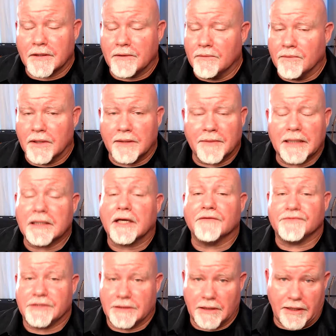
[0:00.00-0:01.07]
one of my
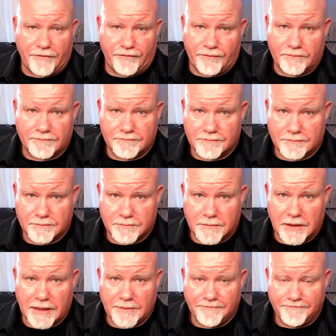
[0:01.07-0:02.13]
loves in life. Okay,